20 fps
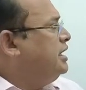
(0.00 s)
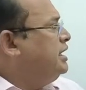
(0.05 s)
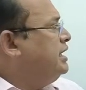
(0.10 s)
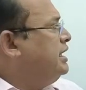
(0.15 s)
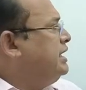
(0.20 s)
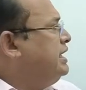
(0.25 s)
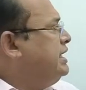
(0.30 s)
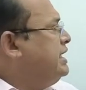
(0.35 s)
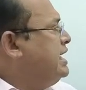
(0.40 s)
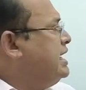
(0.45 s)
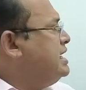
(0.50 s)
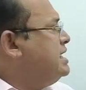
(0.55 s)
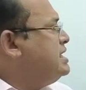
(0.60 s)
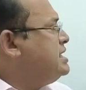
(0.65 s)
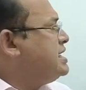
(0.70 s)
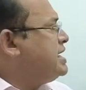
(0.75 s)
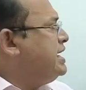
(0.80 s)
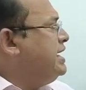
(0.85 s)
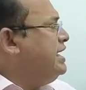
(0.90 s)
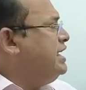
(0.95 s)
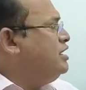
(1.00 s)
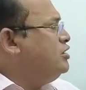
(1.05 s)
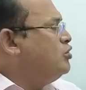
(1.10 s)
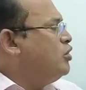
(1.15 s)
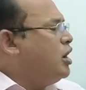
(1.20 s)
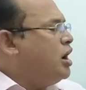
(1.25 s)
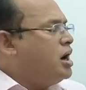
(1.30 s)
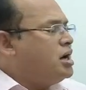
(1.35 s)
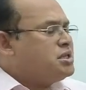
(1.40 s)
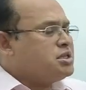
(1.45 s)
entry
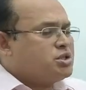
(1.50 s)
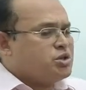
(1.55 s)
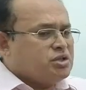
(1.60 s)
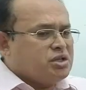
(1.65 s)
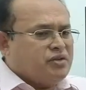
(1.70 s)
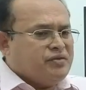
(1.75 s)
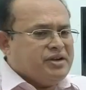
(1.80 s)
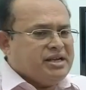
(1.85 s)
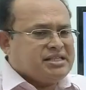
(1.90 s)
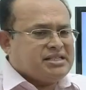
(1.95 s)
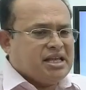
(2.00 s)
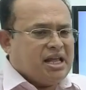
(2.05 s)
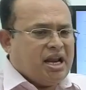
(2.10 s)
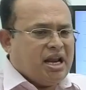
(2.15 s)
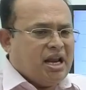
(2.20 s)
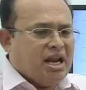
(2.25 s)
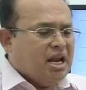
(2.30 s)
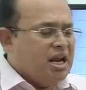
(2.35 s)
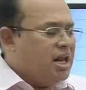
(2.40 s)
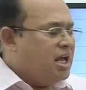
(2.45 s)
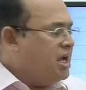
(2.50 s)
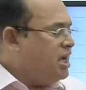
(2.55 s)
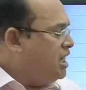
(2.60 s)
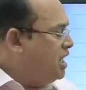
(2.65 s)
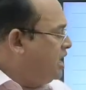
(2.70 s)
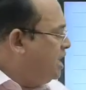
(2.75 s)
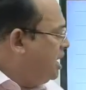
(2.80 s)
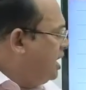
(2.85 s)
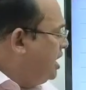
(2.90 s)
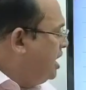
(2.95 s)
inwards to the vessel,
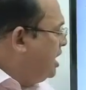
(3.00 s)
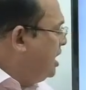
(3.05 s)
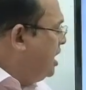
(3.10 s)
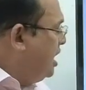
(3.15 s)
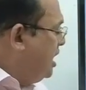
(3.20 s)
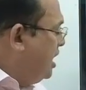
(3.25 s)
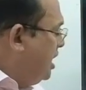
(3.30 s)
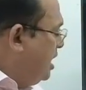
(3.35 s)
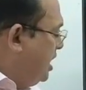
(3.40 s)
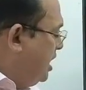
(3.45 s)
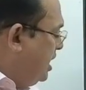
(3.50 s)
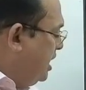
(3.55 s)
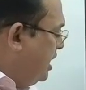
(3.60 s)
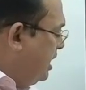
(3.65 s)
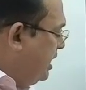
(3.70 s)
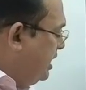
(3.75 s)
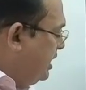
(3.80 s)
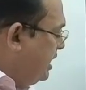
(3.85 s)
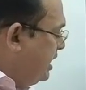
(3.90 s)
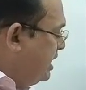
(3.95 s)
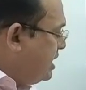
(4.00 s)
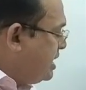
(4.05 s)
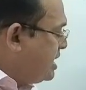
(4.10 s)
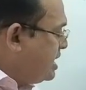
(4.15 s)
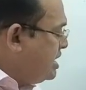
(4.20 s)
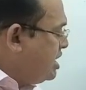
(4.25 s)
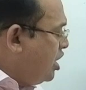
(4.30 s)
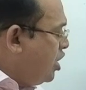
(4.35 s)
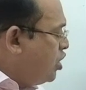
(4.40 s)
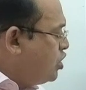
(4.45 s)
entry
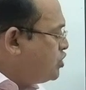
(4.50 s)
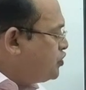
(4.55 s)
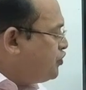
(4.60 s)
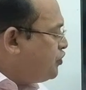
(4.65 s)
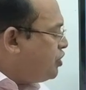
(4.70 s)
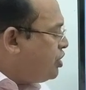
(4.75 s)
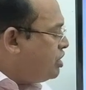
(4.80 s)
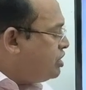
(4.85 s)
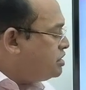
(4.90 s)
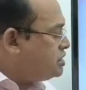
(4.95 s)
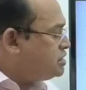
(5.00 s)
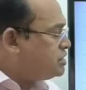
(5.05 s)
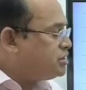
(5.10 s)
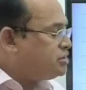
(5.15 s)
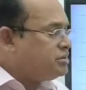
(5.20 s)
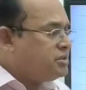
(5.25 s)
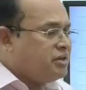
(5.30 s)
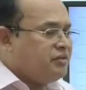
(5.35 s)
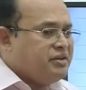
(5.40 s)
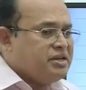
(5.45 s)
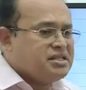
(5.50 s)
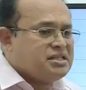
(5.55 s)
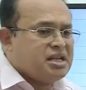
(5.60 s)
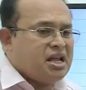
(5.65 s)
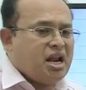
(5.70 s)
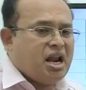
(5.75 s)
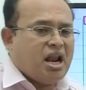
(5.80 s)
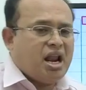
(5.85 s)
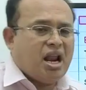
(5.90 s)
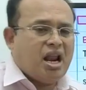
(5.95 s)
outwards to the
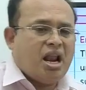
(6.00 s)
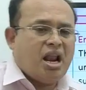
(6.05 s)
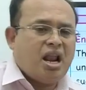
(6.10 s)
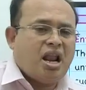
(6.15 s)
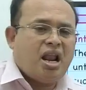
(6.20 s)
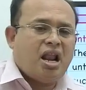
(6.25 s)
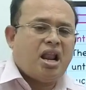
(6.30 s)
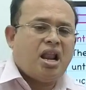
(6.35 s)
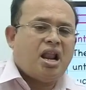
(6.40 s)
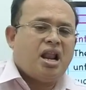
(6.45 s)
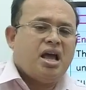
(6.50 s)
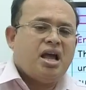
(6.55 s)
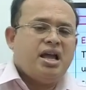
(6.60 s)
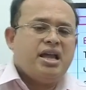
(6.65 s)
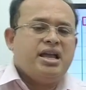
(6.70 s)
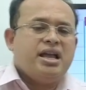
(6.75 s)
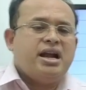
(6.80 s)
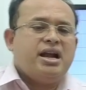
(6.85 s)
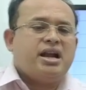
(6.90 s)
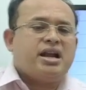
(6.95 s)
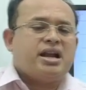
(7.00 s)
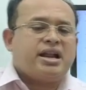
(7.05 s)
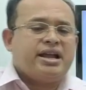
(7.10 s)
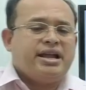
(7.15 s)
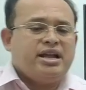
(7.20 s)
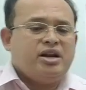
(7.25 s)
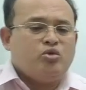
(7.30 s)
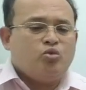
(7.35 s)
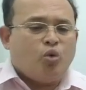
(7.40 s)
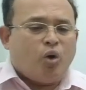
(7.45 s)
vessel, entry
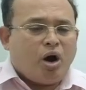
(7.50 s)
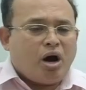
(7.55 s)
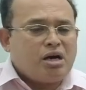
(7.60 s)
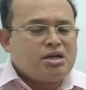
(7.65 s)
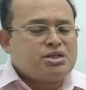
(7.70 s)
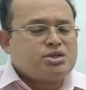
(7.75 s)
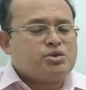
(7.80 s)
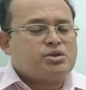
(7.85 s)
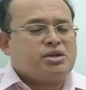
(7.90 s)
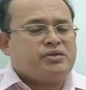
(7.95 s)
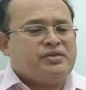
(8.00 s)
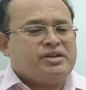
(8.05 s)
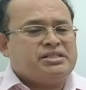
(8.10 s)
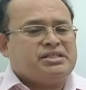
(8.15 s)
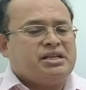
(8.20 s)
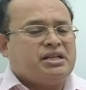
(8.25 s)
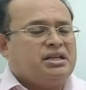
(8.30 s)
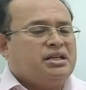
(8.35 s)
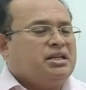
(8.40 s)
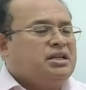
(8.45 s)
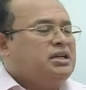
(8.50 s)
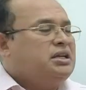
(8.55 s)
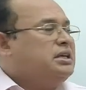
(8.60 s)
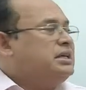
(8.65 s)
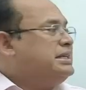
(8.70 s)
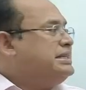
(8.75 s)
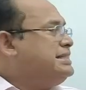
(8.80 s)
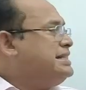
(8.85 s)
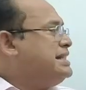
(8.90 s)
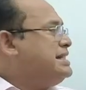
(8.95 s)
inwards to the vessel.
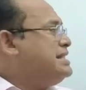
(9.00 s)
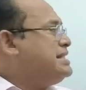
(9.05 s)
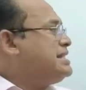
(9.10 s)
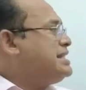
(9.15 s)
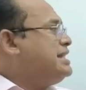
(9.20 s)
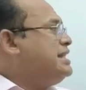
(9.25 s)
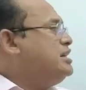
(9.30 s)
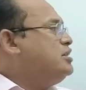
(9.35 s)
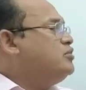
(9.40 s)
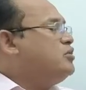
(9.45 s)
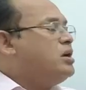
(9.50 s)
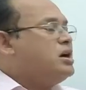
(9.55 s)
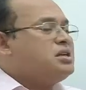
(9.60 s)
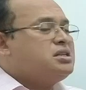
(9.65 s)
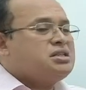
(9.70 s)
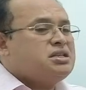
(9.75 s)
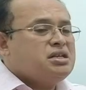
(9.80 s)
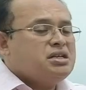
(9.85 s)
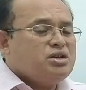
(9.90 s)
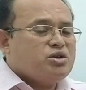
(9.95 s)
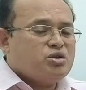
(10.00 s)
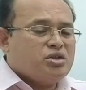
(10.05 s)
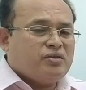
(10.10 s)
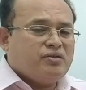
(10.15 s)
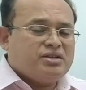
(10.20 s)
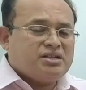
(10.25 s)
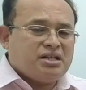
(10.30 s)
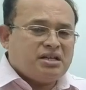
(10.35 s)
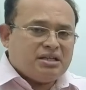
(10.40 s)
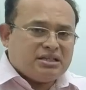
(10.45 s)
Entry inwards to the
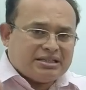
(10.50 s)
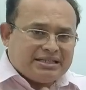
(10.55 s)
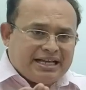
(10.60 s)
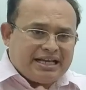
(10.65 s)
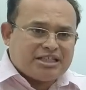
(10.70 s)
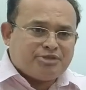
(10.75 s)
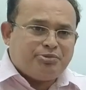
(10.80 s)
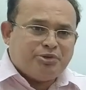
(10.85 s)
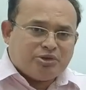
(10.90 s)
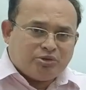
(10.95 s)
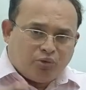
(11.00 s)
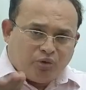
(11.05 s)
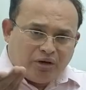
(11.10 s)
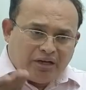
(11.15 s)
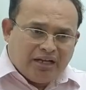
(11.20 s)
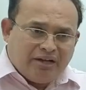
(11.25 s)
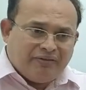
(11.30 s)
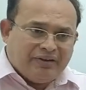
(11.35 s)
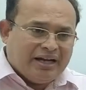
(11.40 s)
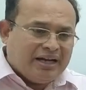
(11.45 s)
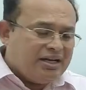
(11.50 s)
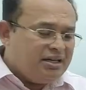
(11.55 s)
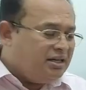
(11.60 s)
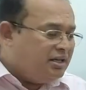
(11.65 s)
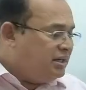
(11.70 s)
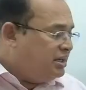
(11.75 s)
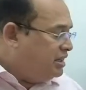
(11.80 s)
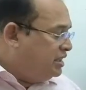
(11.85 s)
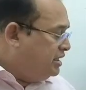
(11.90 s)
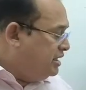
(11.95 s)
vessel takes place only when
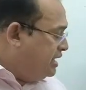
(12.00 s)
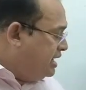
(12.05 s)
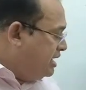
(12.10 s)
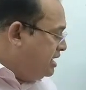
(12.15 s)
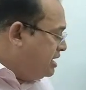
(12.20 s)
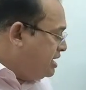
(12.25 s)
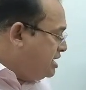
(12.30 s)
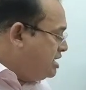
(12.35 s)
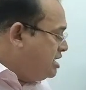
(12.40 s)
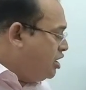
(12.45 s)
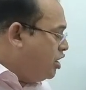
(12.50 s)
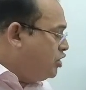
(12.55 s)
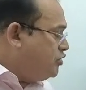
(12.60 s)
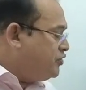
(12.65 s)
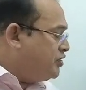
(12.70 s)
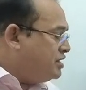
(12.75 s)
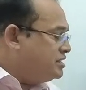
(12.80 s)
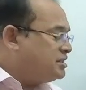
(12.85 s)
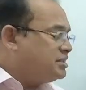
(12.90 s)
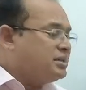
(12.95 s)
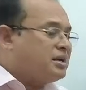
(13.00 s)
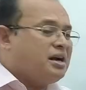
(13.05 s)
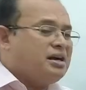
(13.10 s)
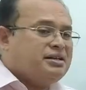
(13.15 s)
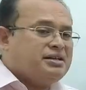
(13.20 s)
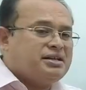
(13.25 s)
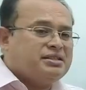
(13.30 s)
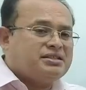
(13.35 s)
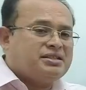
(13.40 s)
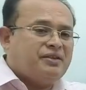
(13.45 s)
the entry outwards granted
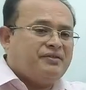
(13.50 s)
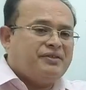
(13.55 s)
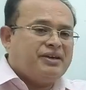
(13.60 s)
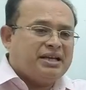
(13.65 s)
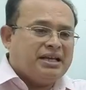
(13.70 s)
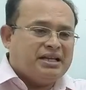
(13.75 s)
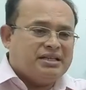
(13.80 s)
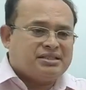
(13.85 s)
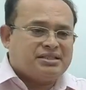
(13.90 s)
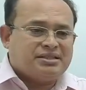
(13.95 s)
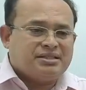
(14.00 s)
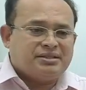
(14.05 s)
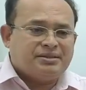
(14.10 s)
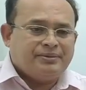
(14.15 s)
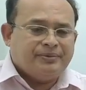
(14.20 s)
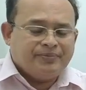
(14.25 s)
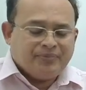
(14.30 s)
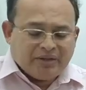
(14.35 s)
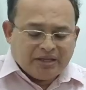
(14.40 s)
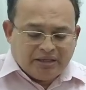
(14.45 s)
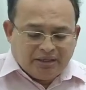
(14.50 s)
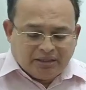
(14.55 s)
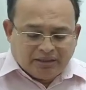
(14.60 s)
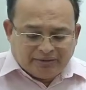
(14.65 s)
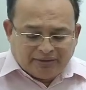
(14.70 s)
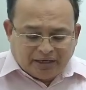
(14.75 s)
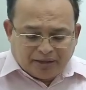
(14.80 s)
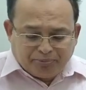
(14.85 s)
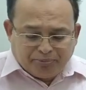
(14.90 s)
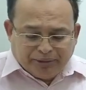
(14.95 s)
somewhere else.
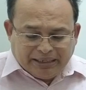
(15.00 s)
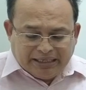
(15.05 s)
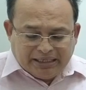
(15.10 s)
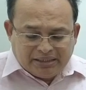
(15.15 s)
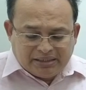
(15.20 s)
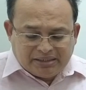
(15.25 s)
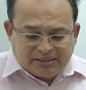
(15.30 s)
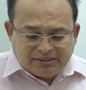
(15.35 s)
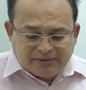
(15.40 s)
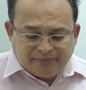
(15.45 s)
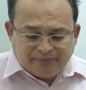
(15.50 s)
That means,